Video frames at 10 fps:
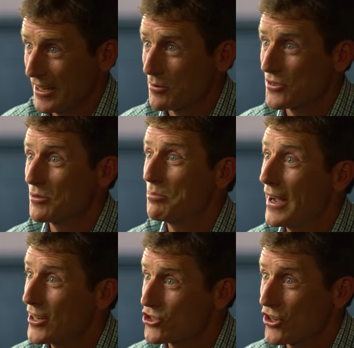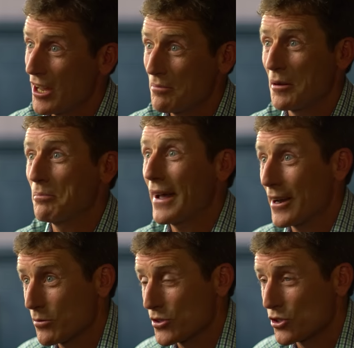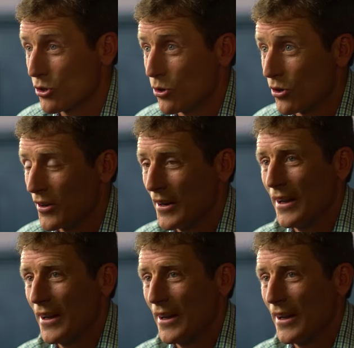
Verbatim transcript: I was in bad shape, my back was sore,